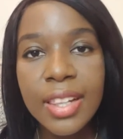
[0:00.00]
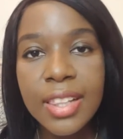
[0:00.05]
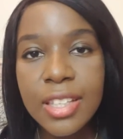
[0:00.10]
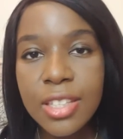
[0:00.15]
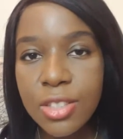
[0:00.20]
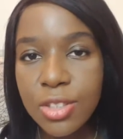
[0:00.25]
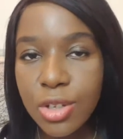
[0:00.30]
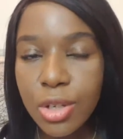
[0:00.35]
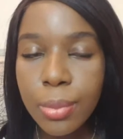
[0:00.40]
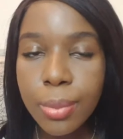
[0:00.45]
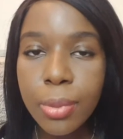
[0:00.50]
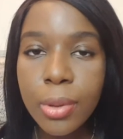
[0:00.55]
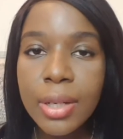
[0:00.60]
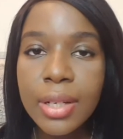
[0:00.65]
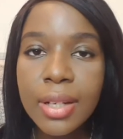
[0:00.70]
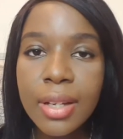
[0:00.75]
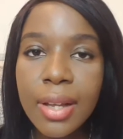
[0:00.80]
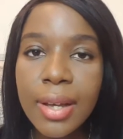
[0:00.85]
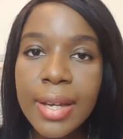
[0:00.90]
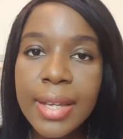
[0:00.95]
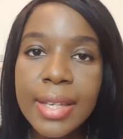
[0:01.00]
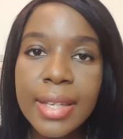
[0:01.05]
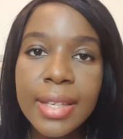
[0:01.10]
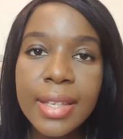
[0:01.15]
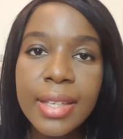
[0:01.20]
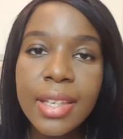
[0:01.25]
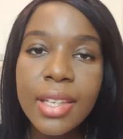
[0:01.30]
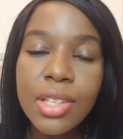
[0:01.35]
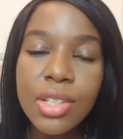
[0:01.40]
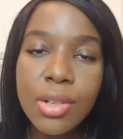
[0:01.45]
There's no point
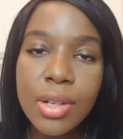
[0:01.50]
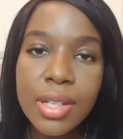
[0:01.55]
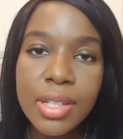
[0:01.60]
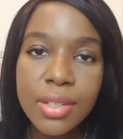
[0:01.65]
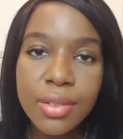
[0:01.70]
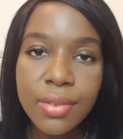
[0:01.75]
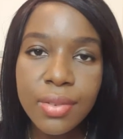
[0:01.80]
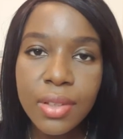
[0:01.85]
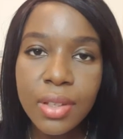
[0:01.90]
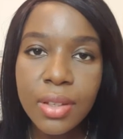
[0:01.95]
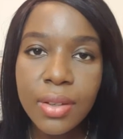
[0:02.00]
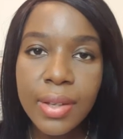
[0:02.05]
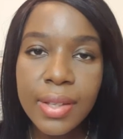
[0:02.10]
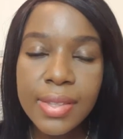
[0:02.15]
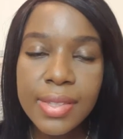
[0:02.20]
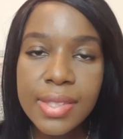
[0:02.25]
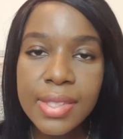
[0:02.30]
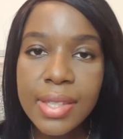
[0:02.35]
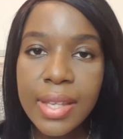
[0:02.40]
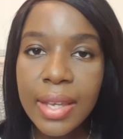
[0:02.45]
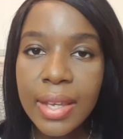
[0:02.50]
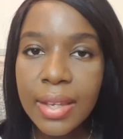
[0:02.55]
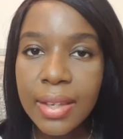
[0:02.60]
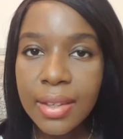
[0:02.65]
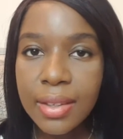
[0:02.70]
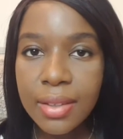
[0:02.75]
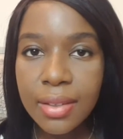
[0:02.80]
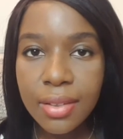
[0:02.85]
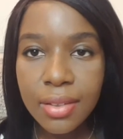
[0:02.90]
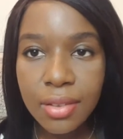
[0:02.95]
lying in your interview and
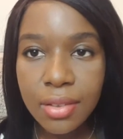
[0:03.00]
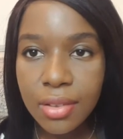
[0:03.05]
saying,